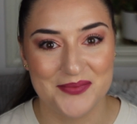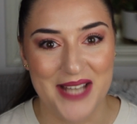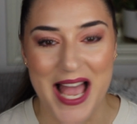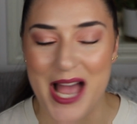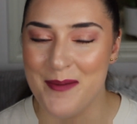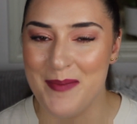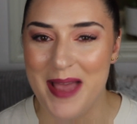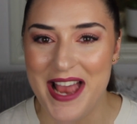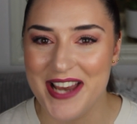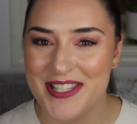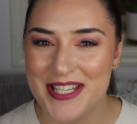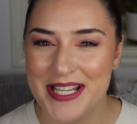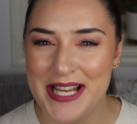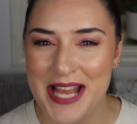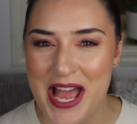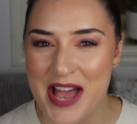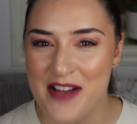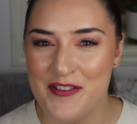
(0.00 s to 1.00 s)
I'm
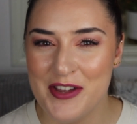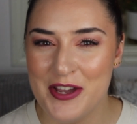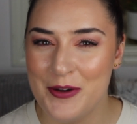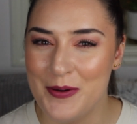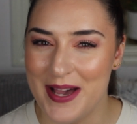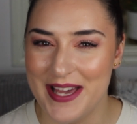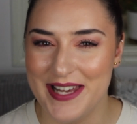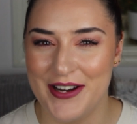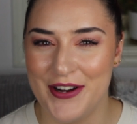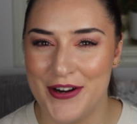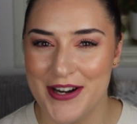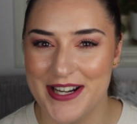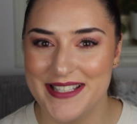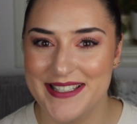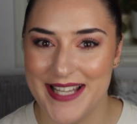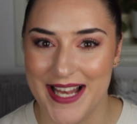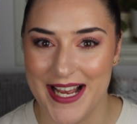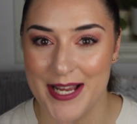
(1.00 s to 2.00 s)
actually having quite a
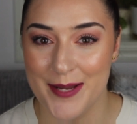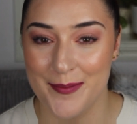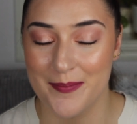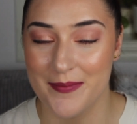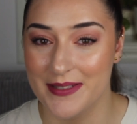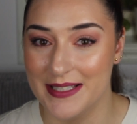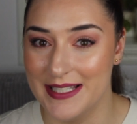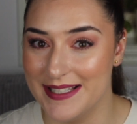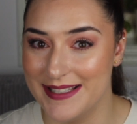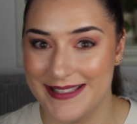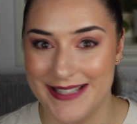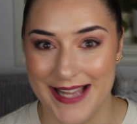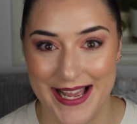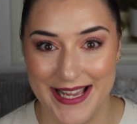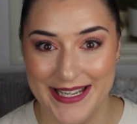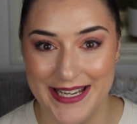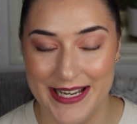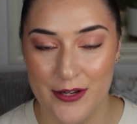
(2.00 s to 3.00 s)
hard time
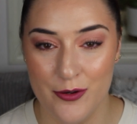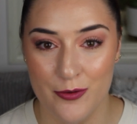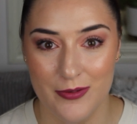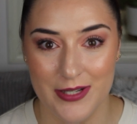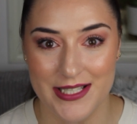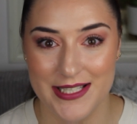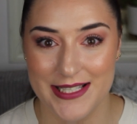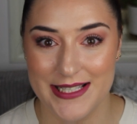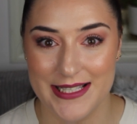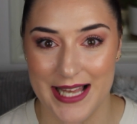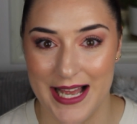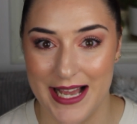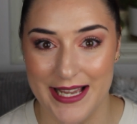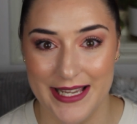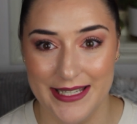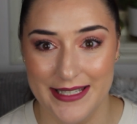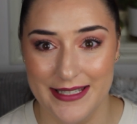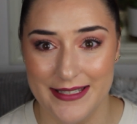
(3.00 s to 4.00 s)
deciding which
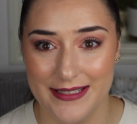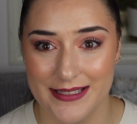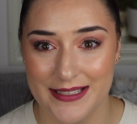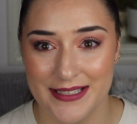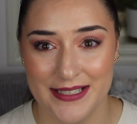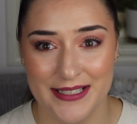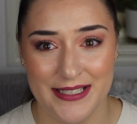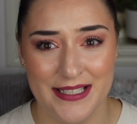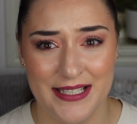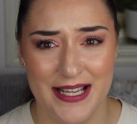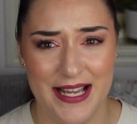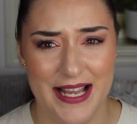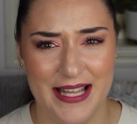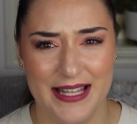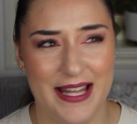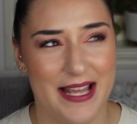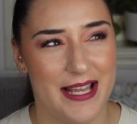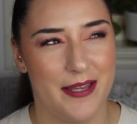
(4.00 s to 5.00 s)
side
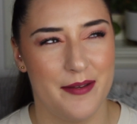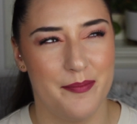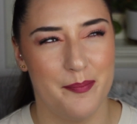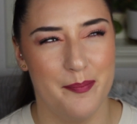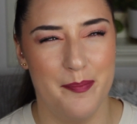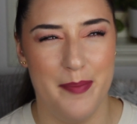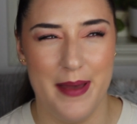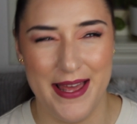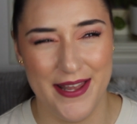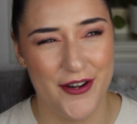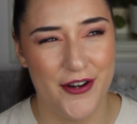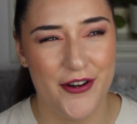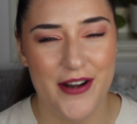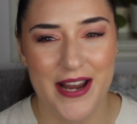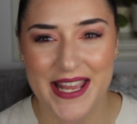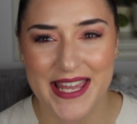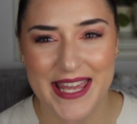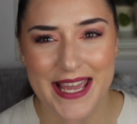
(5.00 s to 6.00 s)
I like
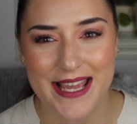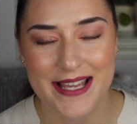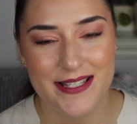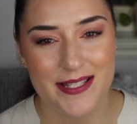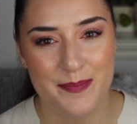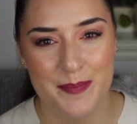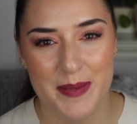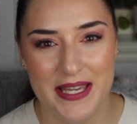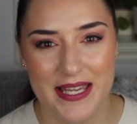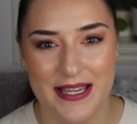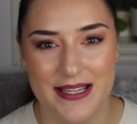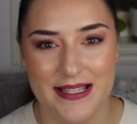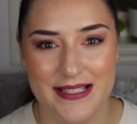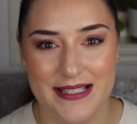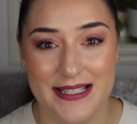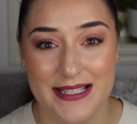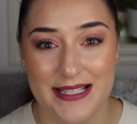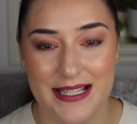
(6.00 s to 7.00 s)
better, I guess,
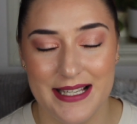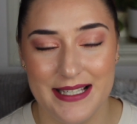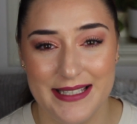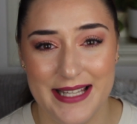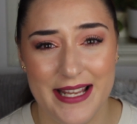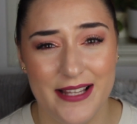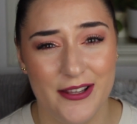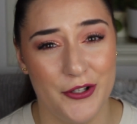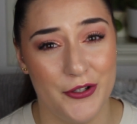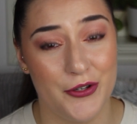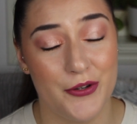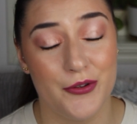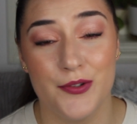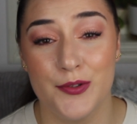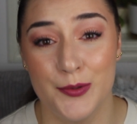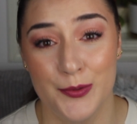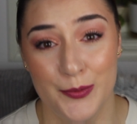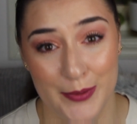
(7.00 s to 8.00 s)
because they look
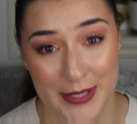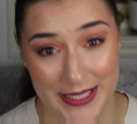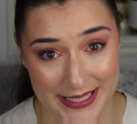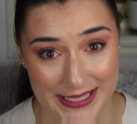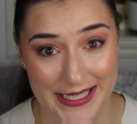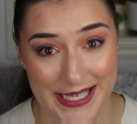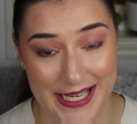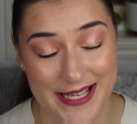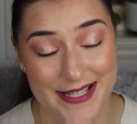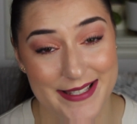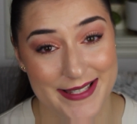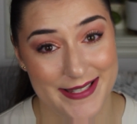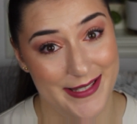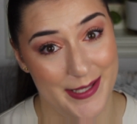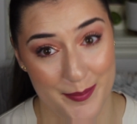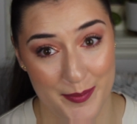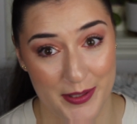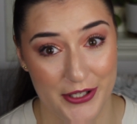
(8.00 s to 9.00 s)
really
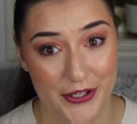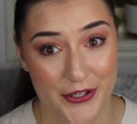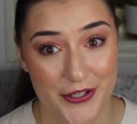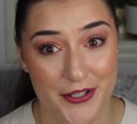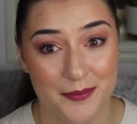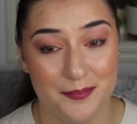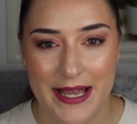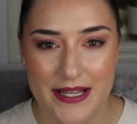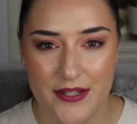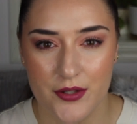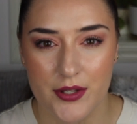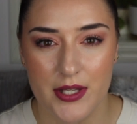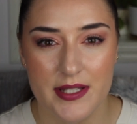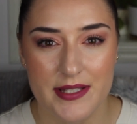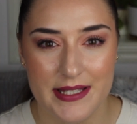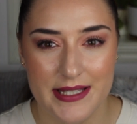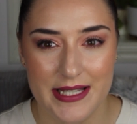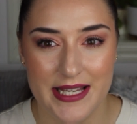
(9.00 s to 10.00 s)
similar. As you
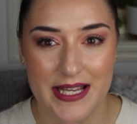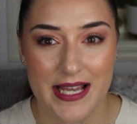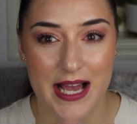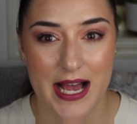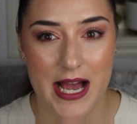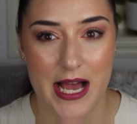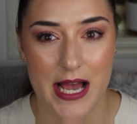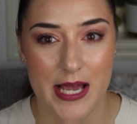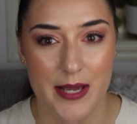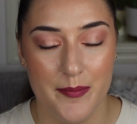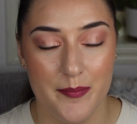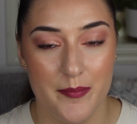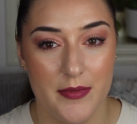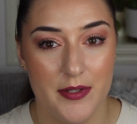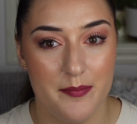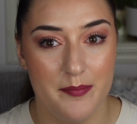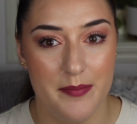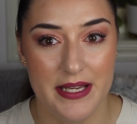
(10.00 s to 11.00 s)
can see,
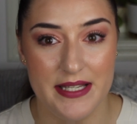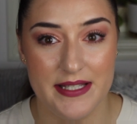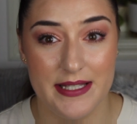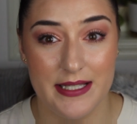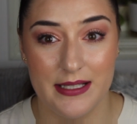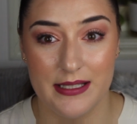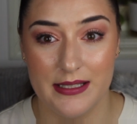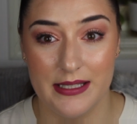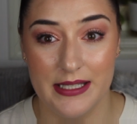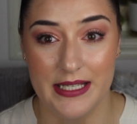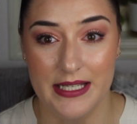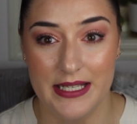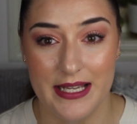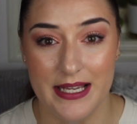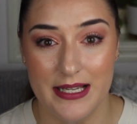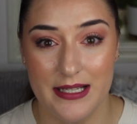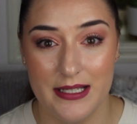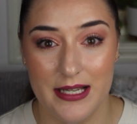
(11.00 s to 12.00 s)
I'm basically